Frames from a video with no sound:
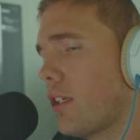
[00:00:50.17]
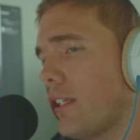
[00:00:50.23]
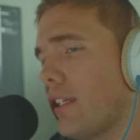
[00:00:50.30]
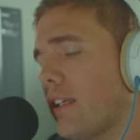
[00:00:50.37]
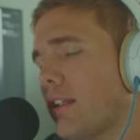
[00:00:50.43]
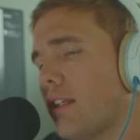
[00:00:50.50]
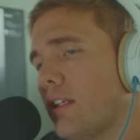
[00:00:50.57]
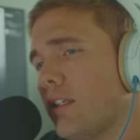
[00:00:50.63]
All right,
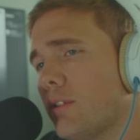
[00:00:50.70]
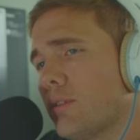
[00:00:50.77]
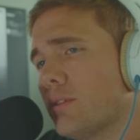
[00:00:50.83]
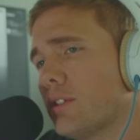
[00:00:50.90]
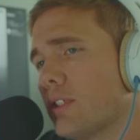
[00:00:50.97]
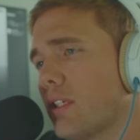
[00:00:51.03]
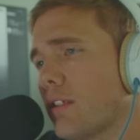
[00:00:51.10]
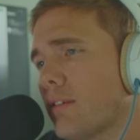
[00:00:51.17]
now they
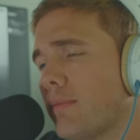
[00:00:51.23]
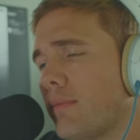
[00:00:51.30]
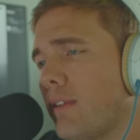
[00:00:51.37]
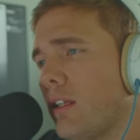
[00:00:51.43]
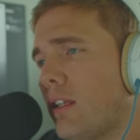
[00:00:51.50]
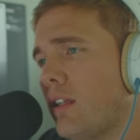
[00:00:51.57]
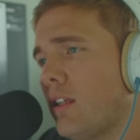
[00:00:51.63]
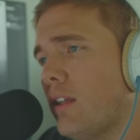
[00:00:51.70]
use uh,
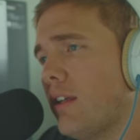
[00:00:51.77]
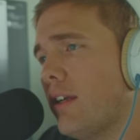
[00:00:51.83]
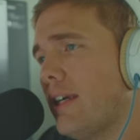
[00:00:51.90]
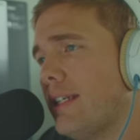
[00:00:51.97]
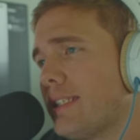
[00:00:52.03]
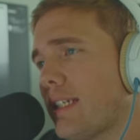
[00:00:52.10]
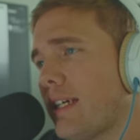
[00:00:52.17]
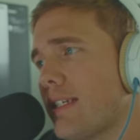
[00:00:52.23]

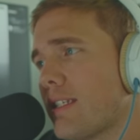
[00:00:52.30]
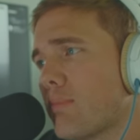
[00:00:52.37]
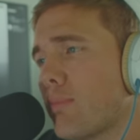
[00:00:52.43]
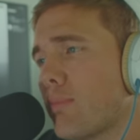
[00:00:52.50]
Ice Ice